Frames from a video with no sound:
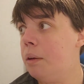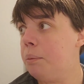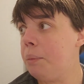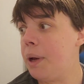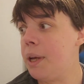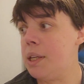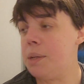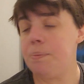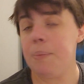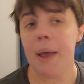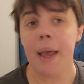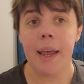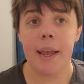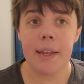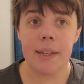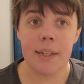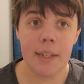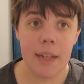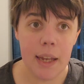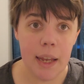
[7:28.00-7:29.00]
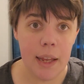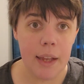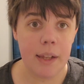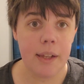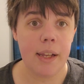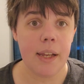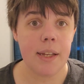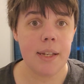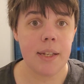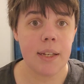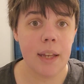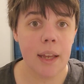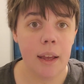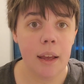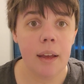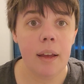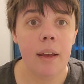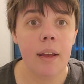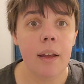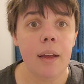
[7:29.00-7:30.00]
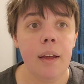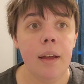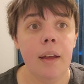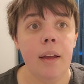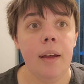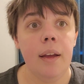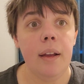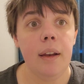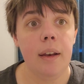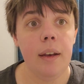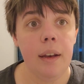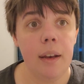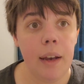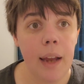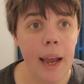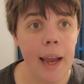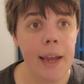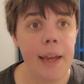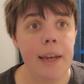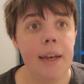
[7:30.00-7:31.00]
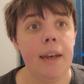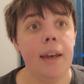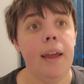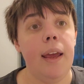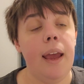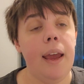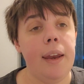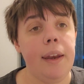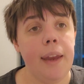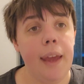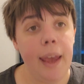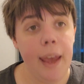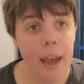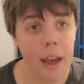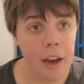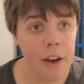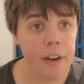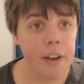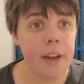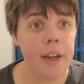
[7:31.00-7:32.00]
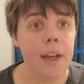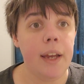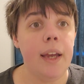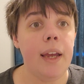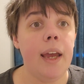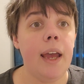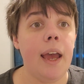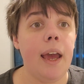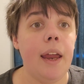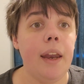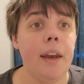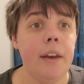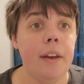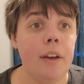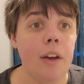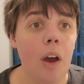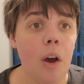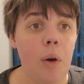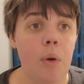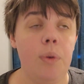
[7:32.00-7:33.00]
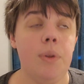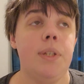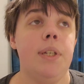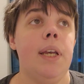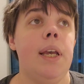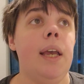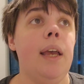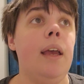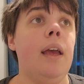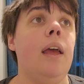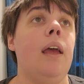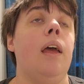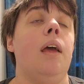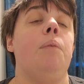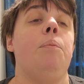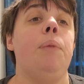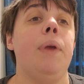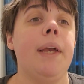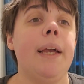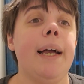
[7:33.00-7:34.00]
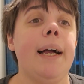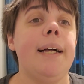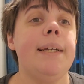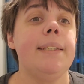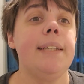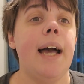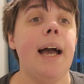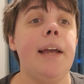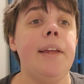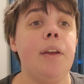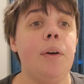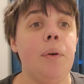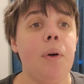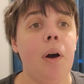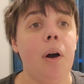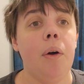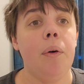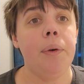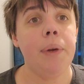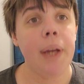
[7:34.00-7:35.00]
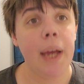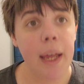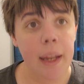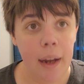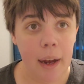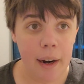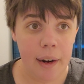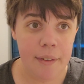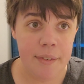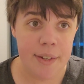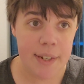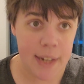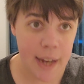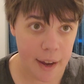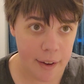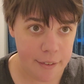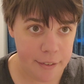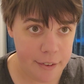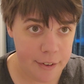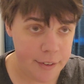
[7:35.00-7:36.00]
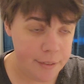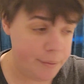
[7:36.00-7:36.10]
my space is just light and airy and cozy because I don't own a lot of stuff.